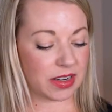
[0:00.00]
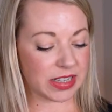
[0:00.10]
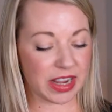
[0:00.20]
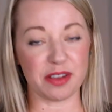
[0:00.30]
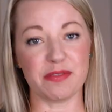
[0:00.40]

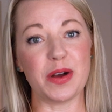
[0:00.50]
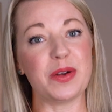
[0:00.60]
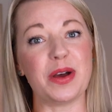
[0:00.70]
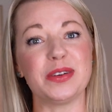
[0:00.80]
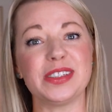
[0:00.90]
taking
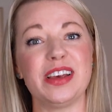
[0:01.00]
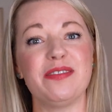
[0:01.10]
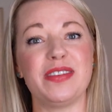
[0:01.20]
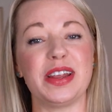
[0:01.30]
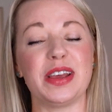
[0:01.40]
photos
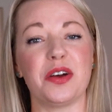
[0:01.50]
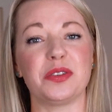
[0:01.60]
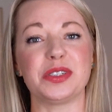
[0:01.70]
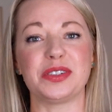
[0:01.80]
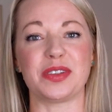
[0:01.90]
and
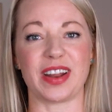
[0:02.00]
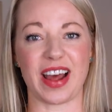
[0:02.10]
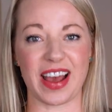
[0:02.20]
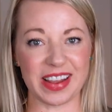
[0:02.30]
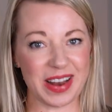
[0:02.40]
videos so that
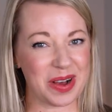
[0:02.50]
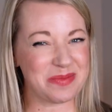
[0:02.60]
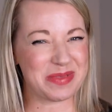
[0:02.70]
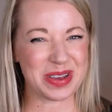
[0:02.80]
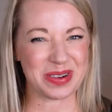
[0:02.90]
I can
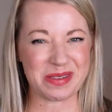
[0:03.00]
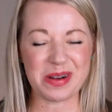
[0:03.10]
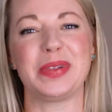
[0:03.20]
help you